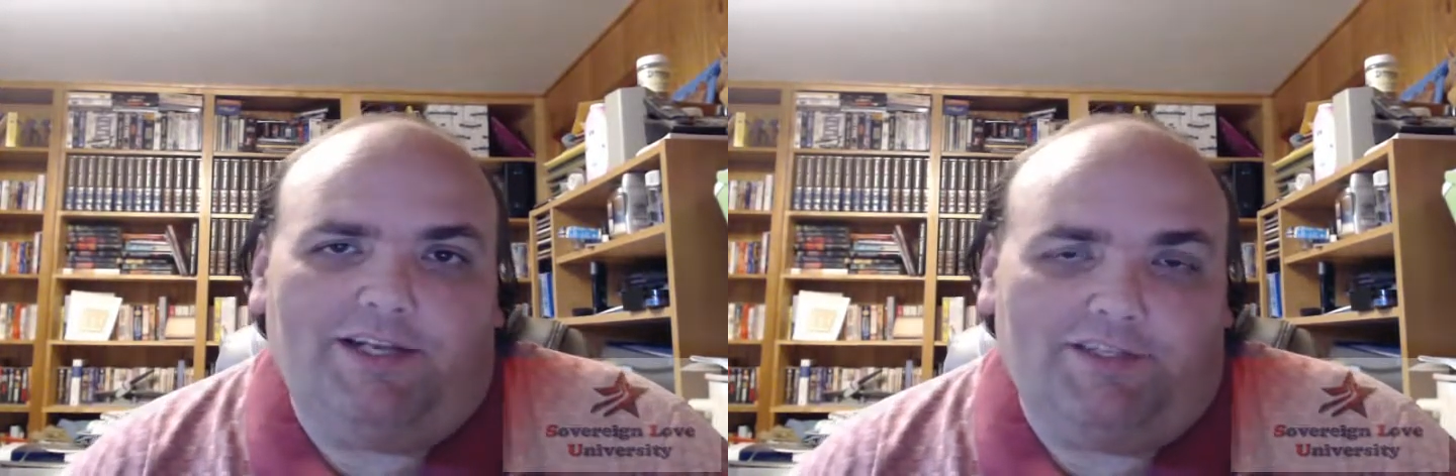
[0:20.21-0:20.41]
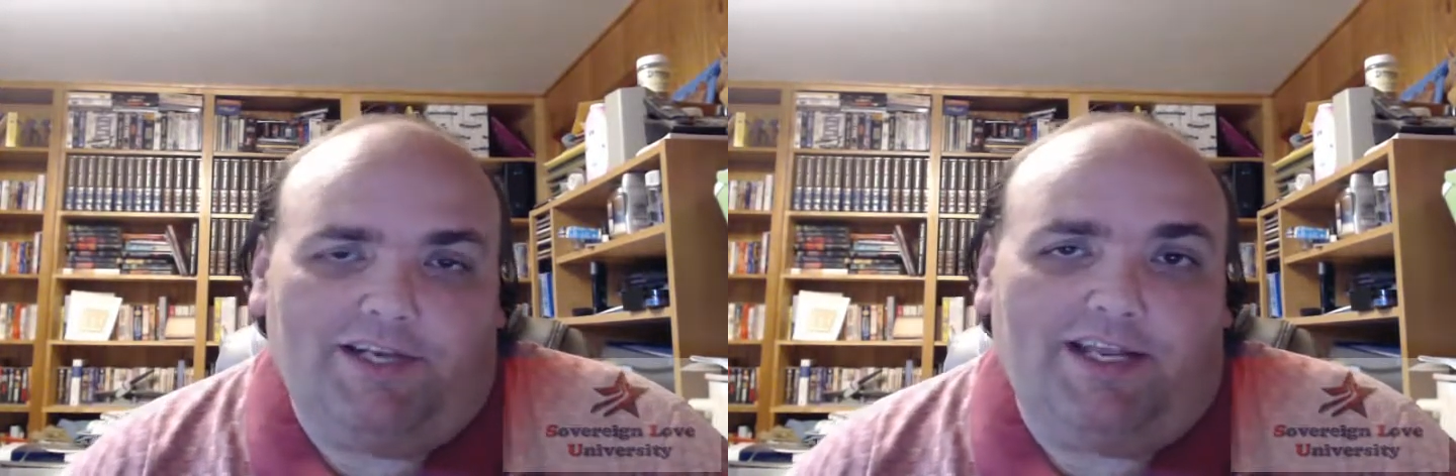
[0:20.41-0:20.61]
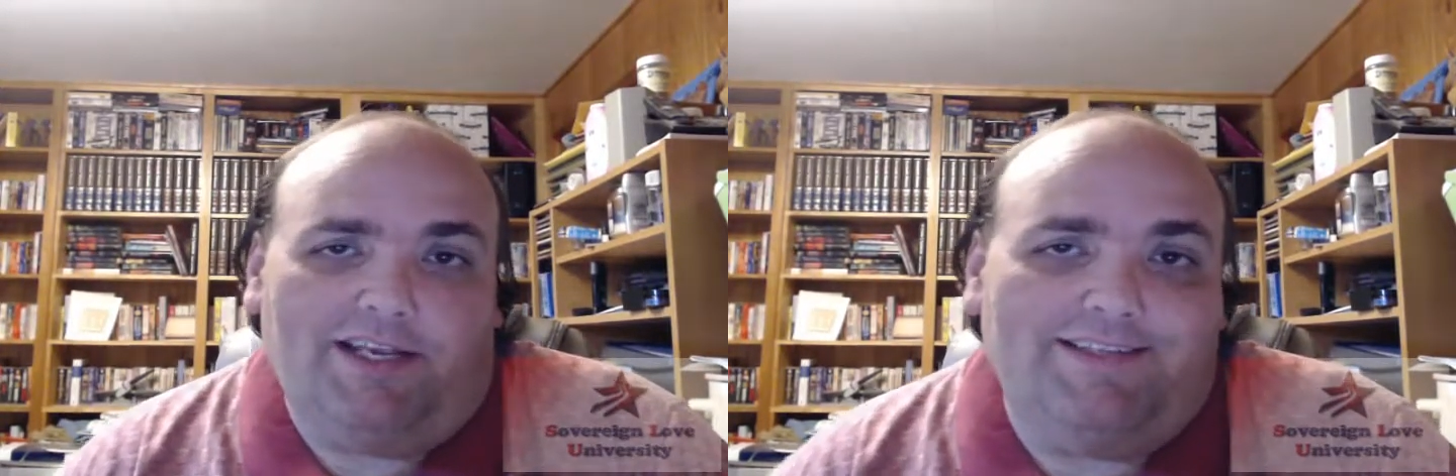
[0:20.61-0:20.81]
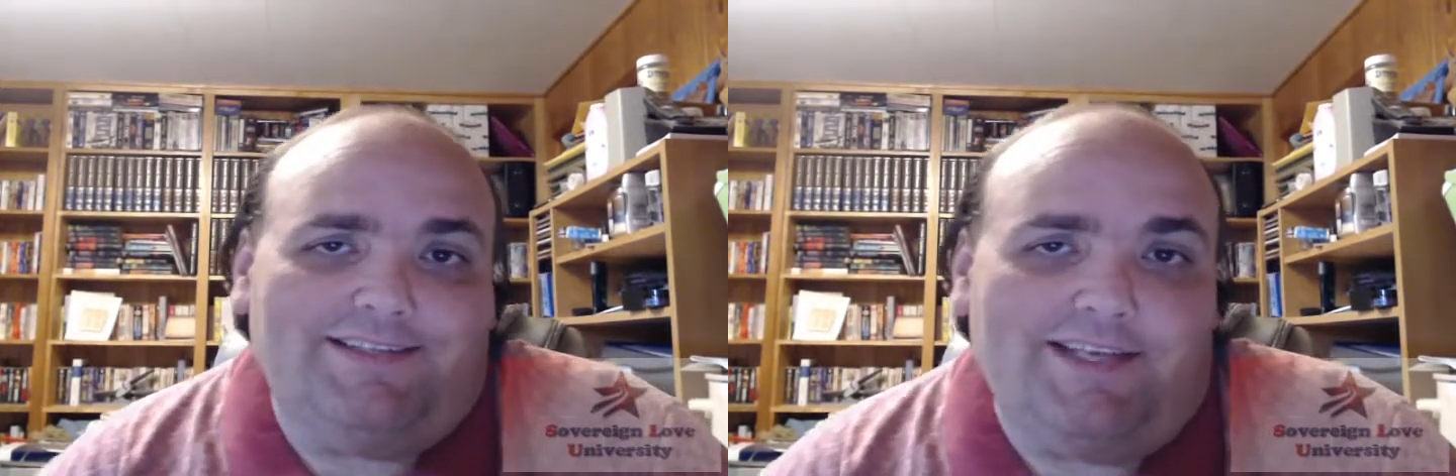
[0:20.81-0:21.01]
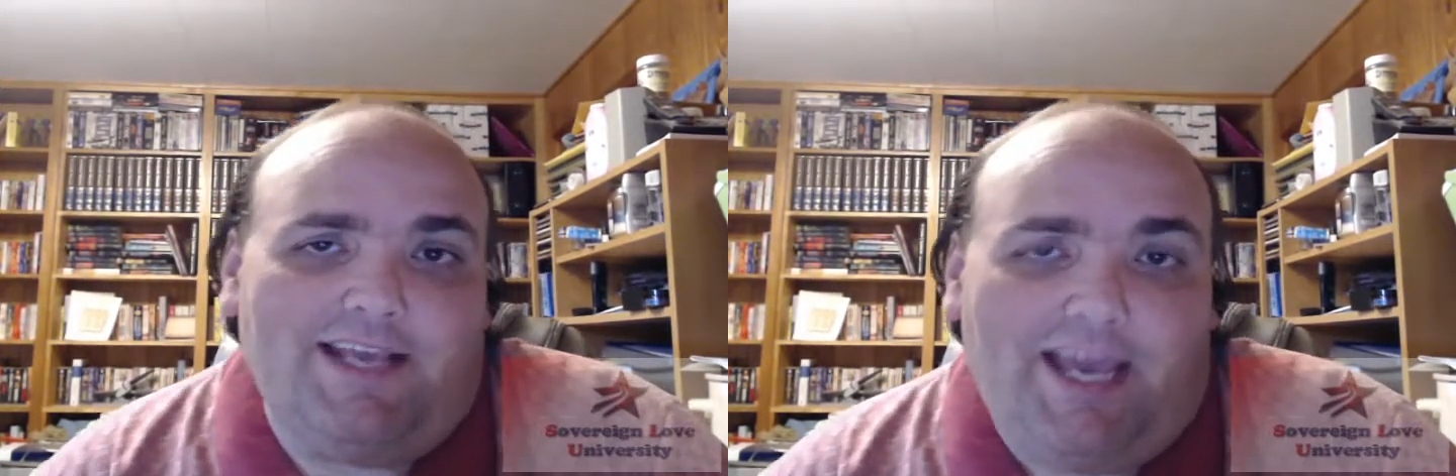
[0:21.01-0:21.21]
and today is
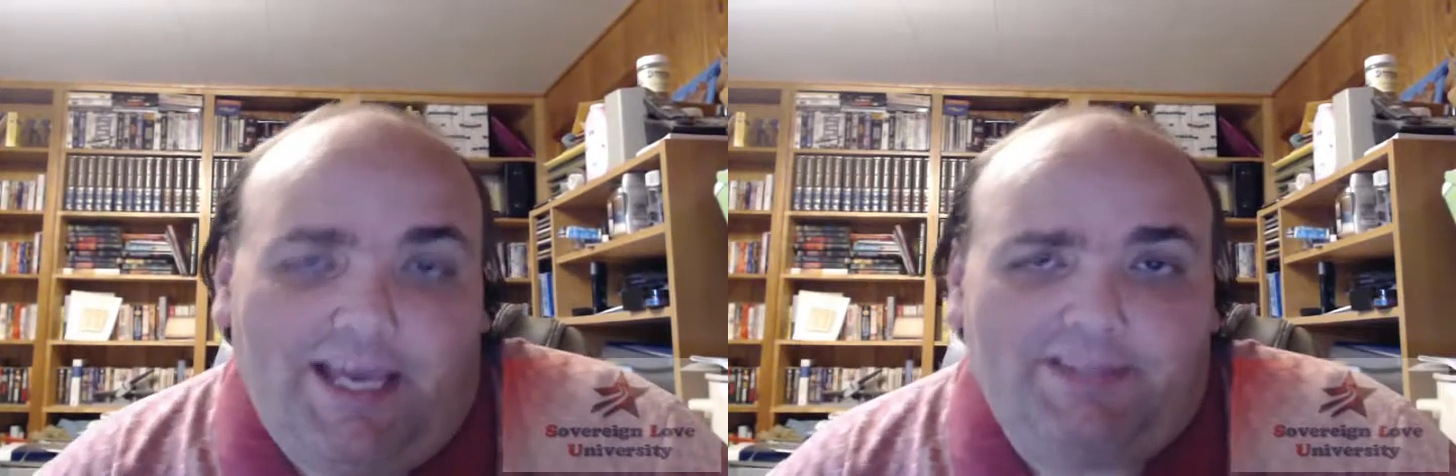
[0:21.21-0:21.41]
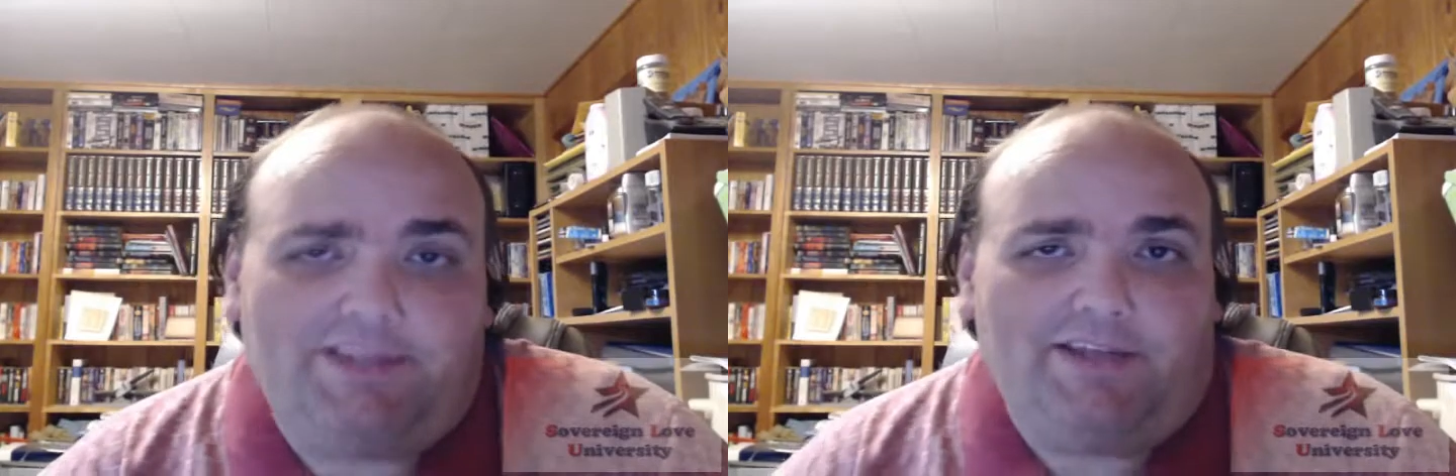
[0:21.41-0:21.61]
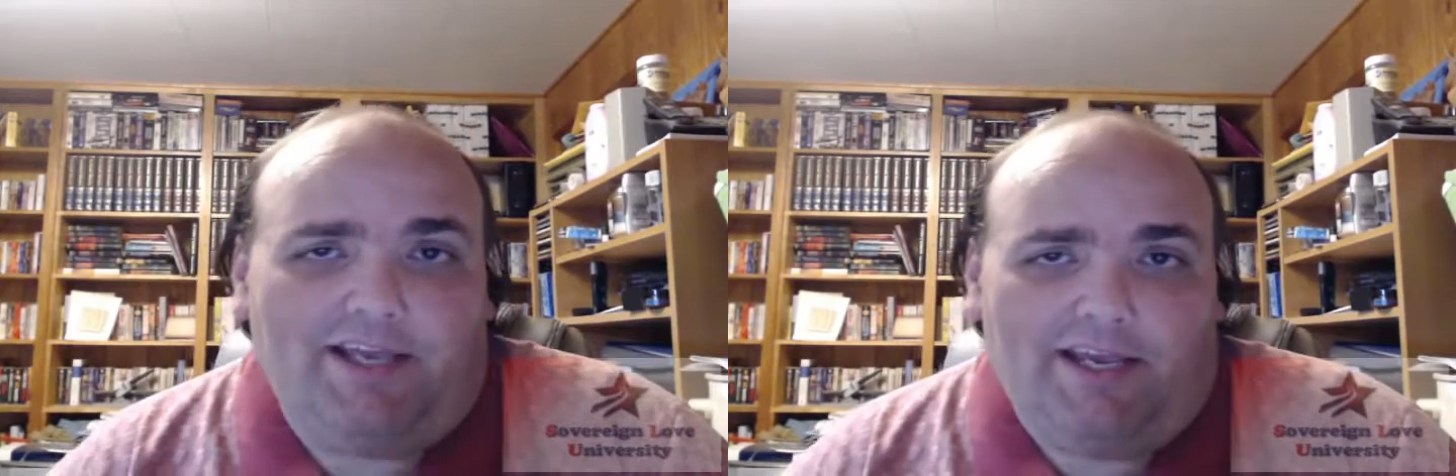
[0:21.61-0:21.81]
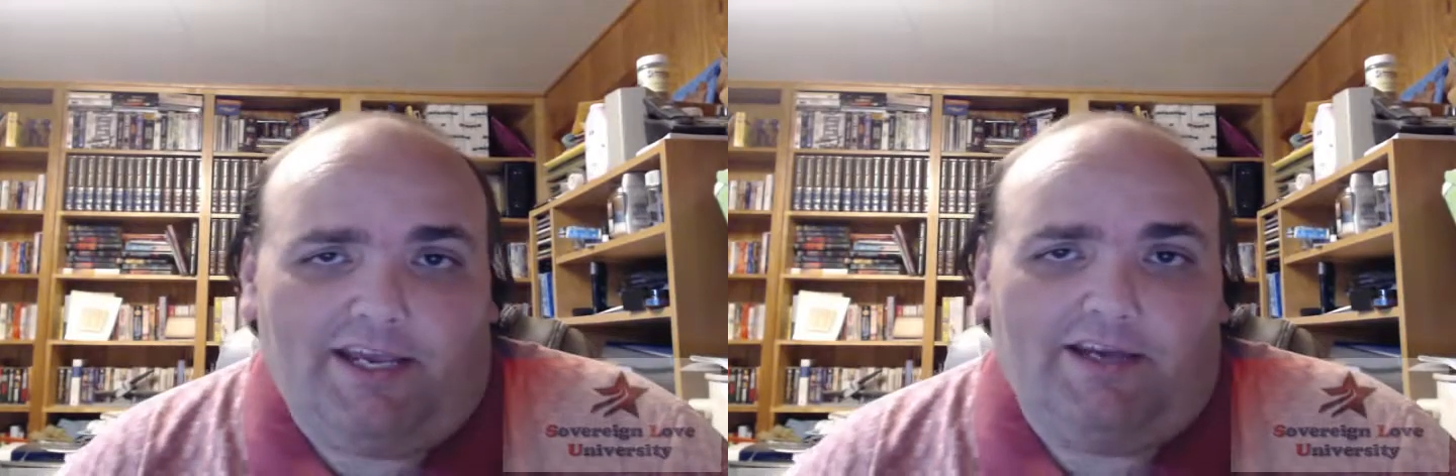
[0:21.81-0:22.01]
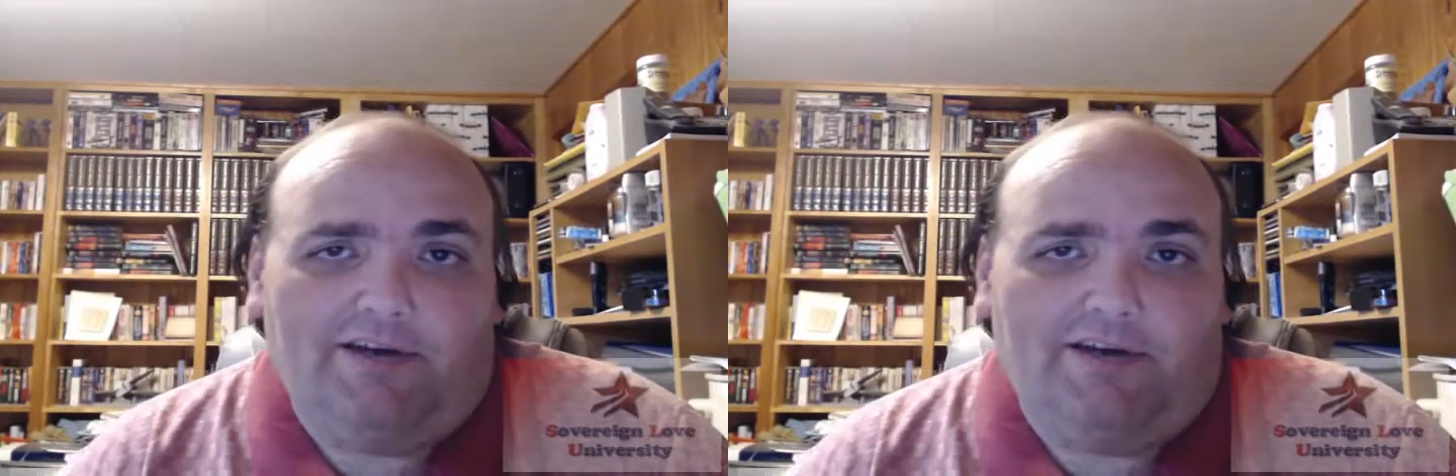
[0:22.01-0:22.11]
the 8th day